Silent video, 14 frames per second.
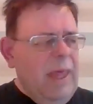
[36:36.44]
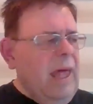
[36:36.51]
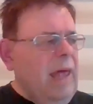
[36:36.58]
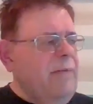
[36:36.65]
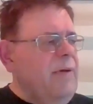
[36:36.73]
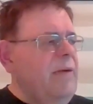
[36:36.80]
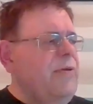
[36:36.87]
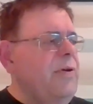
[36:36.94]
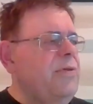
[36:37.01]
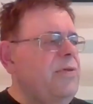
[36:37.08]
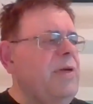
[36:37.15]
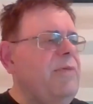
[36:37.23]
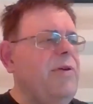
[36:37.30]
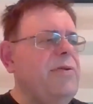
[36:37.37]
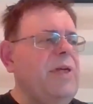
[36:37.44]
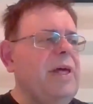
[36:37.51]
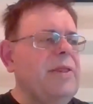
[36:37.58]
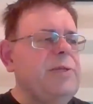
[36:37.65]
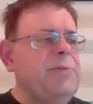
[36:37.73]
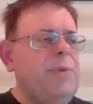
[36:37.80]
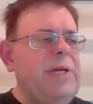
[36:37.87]
if you think
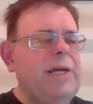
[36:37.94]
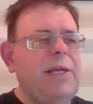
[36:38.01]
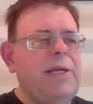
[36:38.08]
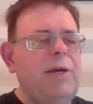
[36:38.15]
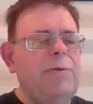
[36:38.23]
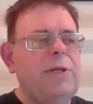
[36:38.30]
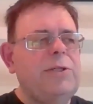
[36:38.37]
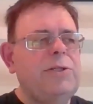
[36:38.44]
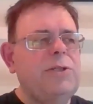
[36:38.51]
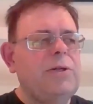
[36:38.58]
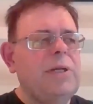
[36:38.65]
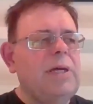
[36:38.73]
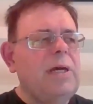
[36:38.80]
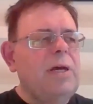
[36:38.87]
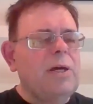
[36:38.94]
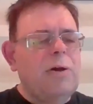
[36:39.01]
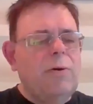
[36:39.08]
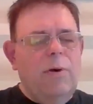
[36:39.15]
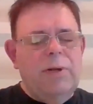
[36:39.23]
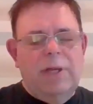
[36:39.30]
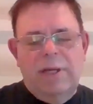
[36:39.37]
this particular unit should
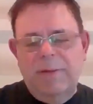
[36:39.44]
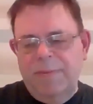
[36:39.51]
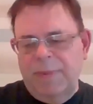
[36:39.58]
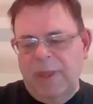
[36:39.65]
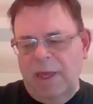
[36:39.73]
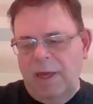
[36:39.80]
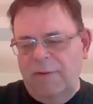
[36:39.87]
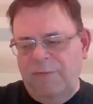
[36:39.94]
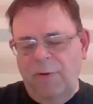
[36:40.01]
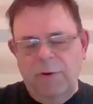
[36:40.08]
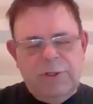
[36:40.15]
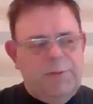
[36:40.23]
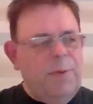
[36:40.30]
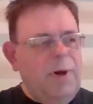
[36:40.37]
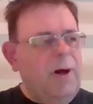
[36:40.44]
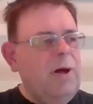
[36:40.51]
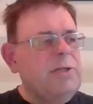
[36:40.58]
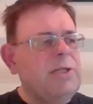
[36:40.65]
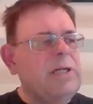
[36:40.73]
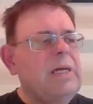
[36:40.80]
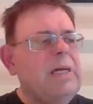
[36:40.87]
go on a force
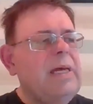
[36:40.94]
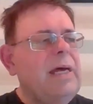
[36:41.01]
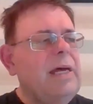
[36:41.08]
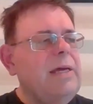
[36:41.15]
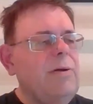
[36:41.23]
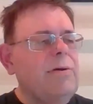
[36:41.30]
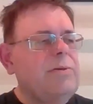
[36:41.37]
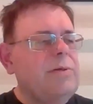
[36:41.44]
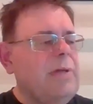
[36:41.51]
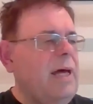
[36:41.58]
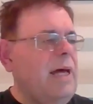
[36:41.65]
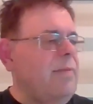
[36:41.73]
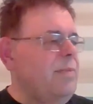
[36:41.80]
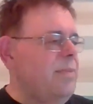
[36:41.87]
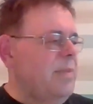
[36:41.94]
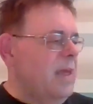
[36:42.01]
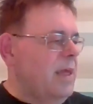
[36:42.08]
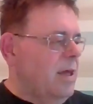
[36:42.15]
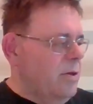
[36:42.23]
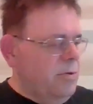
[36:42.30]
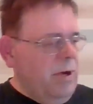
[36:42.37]
march,
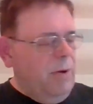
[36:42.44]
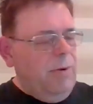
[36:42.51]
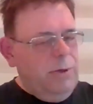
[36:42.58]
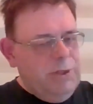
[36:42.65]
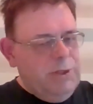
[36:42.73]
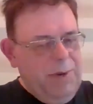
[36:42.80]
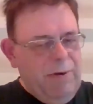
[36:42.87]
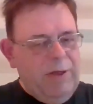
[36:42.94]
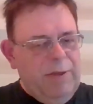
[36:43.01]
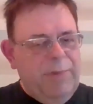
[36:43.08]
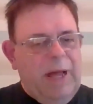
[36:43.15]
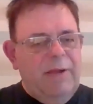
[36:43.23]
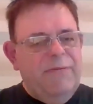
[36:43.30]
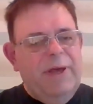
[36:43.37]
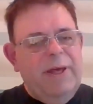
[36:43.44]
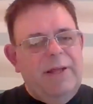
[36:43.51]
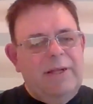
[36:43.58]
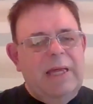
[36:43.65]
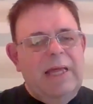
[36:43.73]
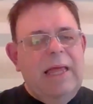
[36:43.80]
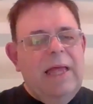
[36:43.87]
3/4 of the way around the
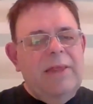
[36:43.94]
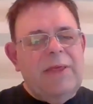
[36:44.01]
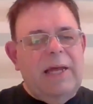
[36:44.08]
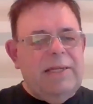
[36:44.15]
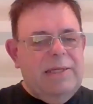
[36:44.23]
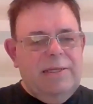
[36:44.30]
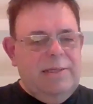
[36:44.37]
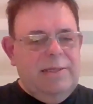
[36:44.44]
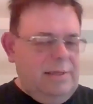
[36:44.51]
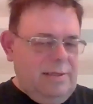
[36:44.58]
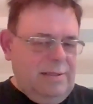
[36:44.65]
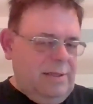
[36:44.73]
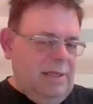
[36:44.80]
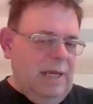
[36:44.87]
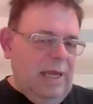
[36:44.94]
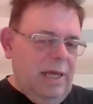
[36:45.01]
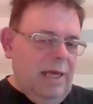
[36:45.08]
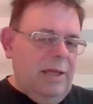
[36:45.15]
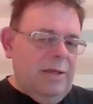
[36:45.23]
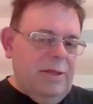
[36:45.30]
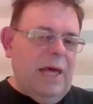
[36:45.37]
battlefield,
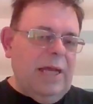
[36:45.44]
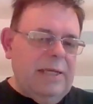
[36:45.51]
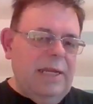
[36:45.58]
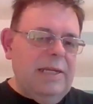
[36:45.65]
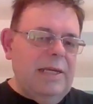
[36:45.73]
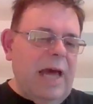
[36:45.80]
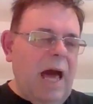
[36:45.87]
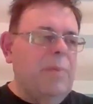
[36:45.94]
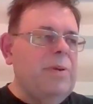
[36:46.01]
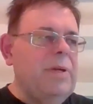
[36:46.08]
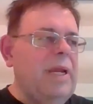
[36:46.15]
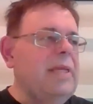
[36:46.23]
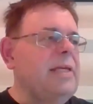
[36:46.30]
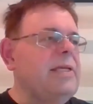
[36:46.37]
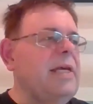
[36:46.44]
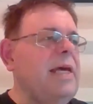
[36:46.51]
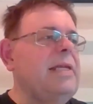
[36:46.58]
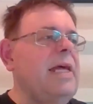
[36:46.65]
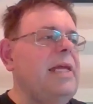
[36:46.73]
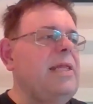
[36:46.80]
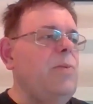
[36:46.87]
that didn't happen
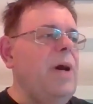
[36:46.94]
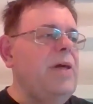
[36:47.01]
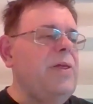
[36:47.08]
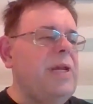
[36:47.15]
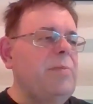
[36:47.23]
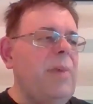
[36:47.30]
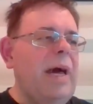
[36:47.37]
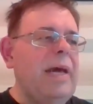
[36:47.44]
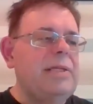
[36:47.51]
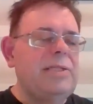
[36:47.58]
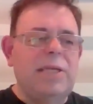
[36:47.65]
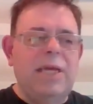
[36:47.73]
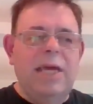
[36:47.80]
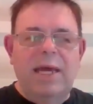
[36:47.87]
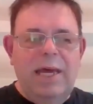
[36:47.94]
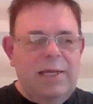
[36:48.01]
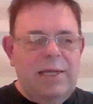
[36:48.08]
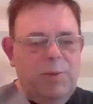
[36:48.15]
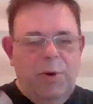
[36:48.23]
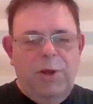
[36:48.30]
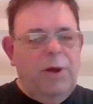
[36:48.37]
in the way that it might say in
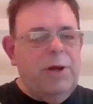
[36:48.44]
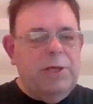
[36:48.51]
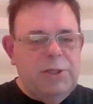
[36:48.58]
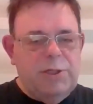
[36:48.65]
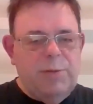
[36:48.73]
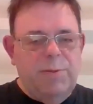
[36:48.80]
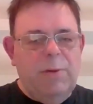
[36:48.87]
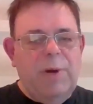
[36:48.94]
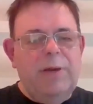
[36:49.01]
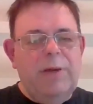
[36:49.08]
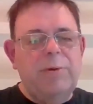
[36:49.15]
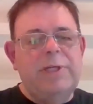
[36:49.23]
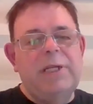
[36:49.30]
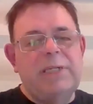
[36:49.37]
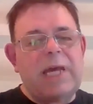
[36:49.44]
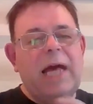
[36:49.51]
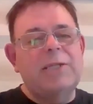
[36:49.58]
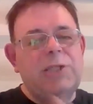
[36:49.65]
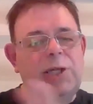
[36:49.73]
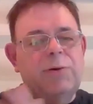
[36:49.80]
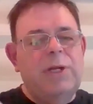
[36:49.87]
Napoleonics or something, where you would
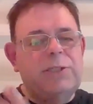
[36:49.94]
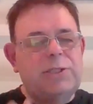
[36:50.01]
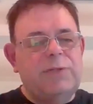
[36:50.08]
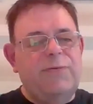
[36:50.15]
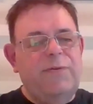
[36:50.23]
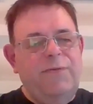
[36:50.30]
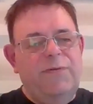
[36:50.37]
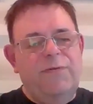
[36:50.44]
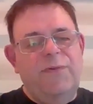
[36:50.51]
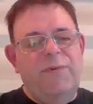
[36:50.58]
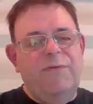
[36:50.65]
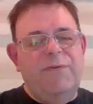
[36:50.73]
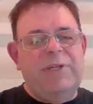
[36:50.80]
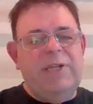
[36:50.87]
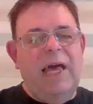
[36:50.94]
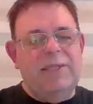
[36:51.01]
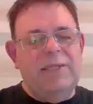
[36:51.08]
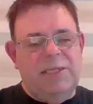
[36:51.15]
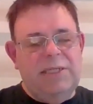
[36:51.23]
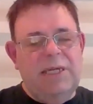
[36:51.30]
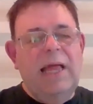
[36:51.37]
detach units for
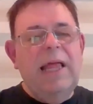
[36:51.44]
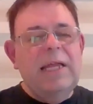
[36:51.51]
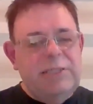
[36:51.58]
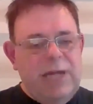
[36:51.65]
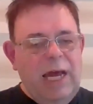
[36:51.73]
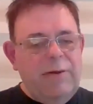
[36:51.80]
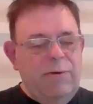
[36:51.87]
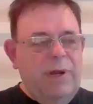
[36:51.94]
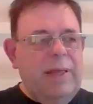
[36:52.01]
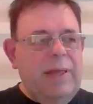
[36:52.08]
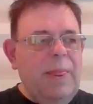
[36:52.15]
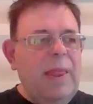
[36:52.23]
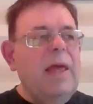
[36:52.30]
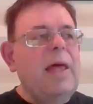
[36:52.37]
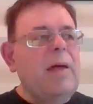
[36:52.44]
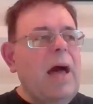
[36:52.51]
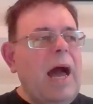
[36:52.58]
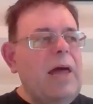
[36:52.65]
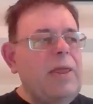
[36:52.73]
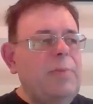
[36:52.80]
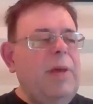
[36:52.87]
tasks. Yeah. Generally,
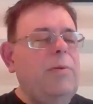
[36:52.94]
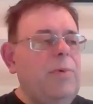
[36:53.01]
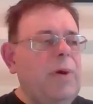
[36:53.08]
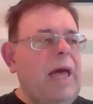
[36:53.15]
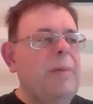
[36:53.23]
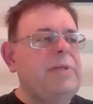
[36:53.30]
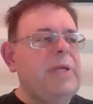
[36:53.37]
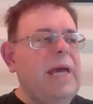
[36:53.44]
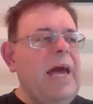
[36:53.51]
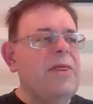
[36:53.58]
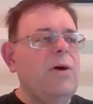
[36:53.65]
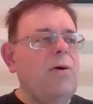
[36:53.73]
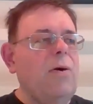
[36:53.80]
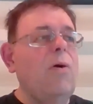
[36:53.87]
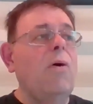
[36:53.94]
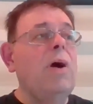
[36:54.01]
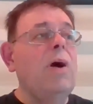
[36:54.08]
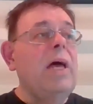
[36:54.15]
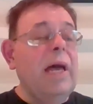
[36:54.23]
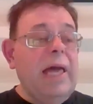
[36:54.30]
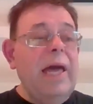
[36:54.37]
either people were kept together,
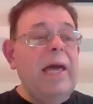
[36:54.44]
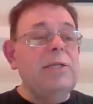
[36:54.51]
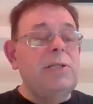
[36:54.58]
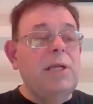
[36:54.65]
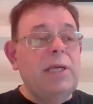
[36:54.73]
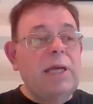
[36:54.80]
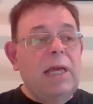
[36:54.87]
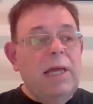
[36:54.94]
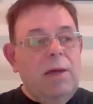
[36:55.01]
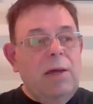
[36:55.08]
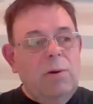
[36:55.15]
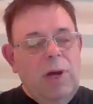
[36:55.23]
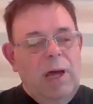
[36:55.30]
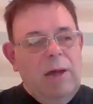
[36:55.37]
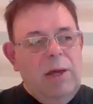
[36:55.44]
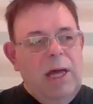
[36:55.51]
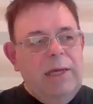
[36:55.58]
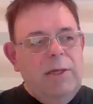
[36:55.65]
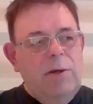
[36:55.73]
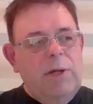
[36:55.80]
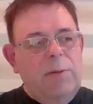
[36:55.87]
or occasionally a
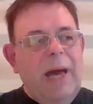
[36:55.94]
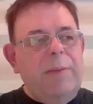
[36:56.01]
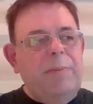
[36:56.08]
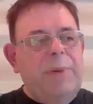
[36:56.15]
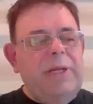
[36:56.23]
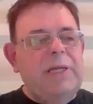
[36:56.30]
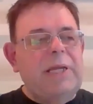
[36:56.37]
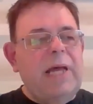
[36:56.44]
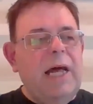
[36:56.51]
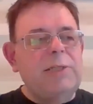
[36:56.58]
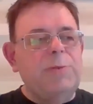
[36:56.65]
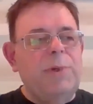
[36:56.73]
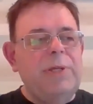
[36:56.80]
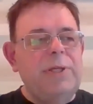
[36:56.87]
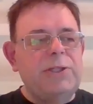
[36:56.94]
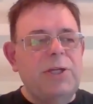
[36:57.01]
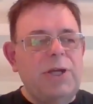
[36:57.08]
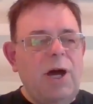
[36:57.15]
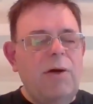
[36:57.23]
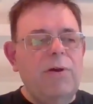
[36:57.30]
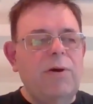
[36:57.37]
unit might be detached, but in the
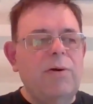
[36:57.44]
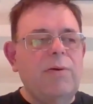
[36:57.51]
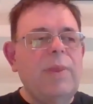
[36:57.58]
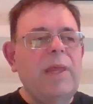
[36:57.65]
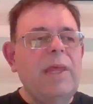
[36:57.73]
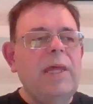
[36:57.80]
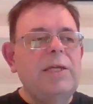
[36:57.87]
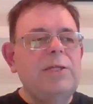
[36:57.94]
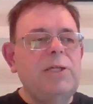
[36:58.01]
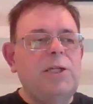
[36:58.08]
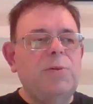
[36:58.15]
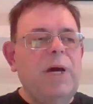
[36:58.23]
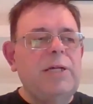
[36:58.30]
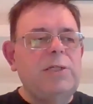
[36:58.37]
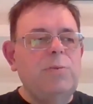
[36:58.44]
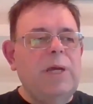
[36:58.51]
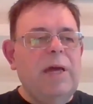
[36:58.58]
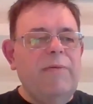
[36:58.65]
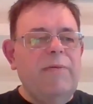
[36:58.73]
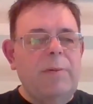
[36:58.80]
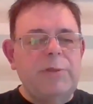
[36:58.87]
scenario situation, we
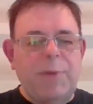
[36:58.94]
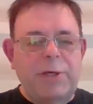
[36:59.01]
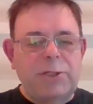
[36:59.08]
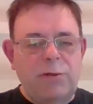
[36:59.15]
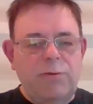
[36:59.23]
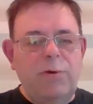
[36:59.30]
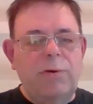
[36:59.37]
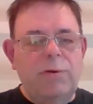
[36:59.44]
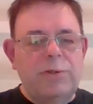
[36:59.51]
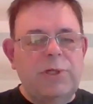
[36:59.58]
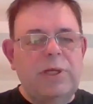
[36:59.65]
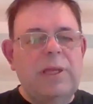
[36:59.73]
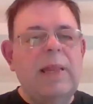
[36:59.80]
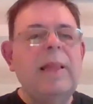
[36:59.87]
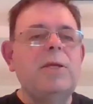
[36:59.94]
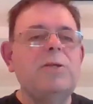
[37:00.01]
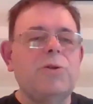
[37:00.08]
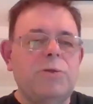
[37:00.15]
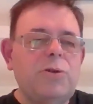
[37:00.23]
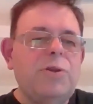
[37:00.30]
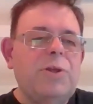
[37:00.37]
give them special rules
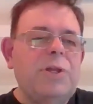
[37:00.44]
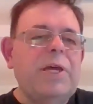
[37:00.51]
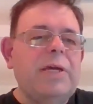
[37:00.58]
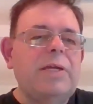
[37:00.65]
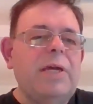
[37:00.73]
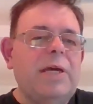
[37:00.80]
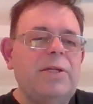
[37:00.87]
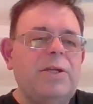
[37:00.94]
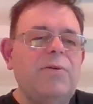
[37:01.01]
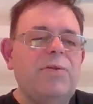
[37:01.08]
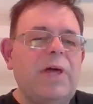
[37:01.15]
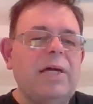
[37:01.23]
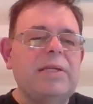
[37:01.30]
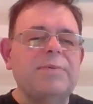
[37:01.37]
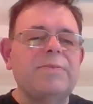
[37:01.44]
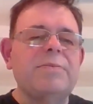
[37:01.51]
so that they can do that.